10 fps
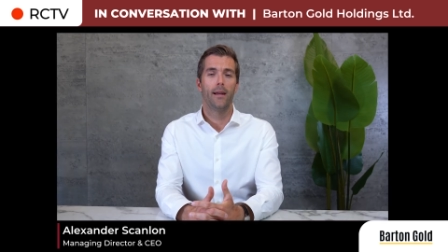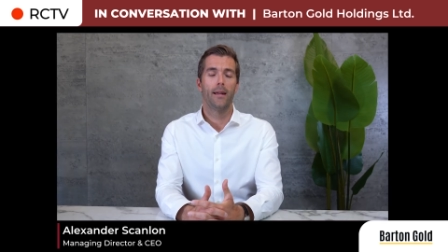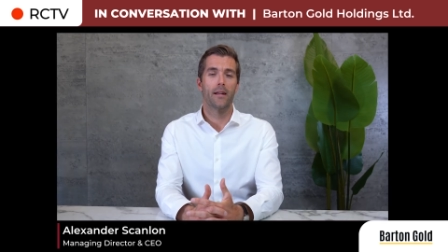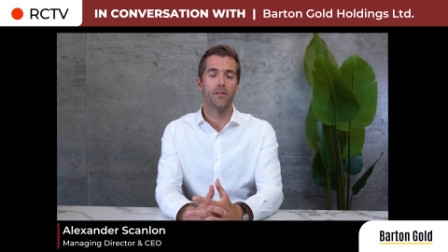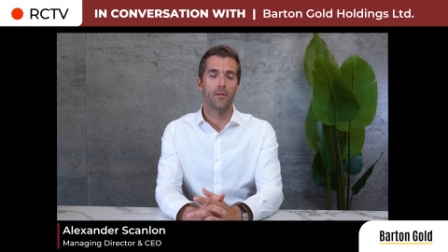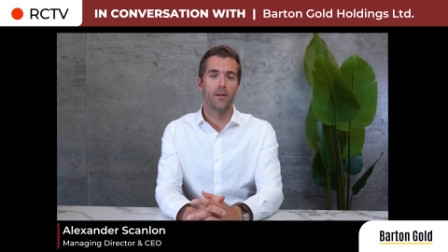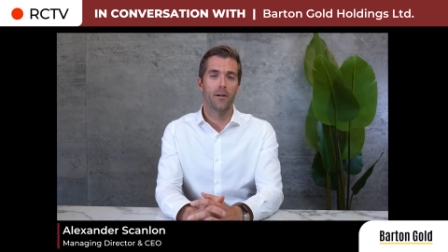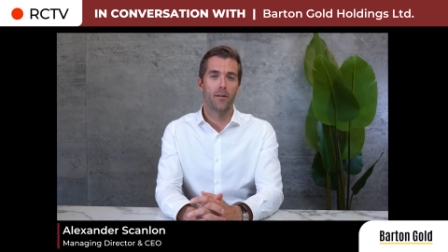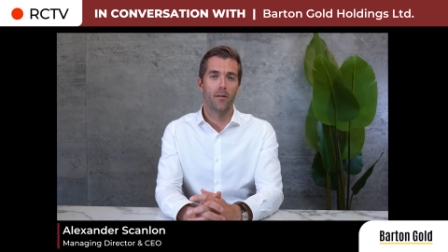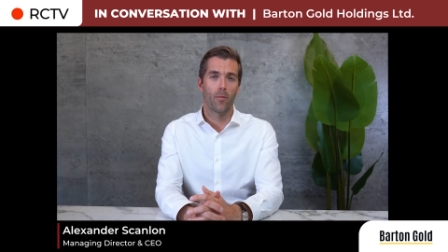Yeah, so
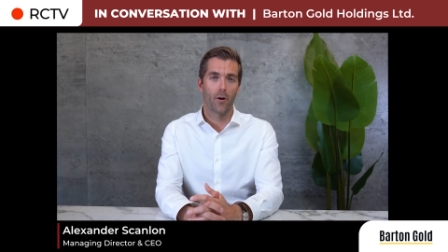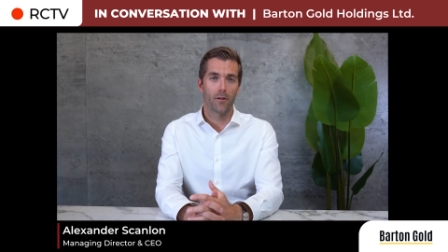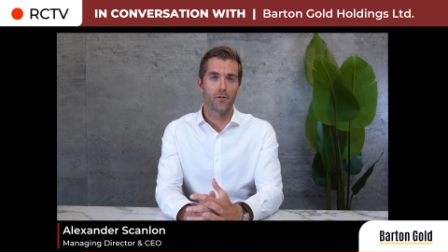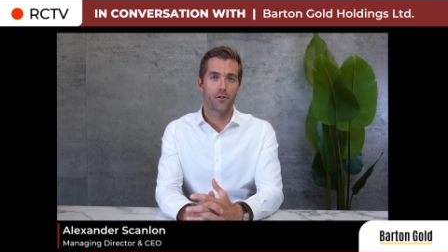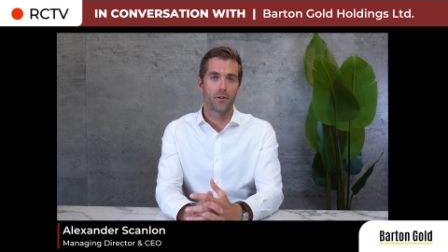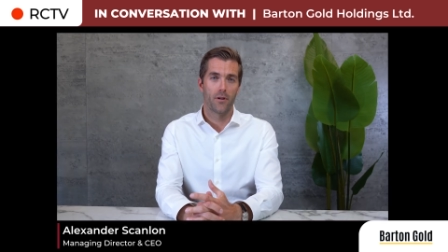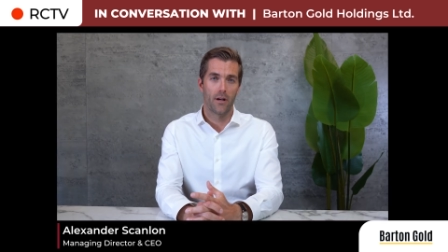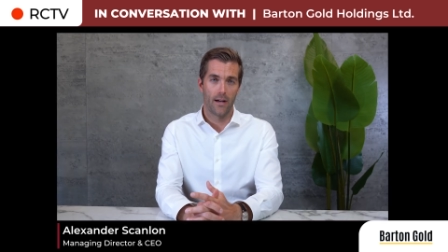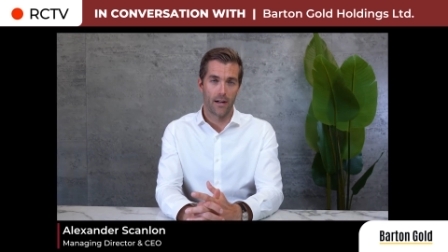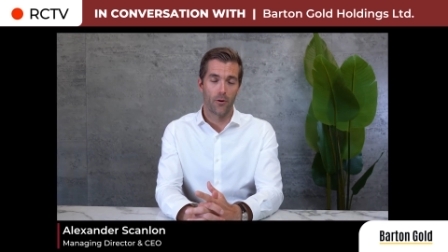the March
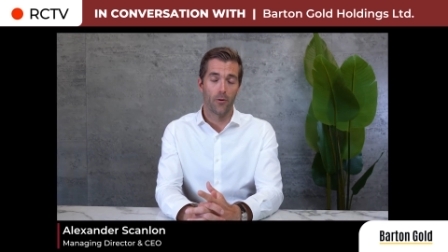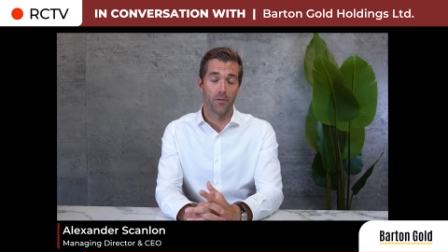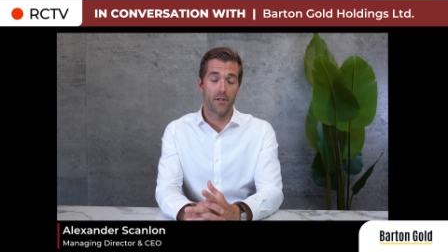gold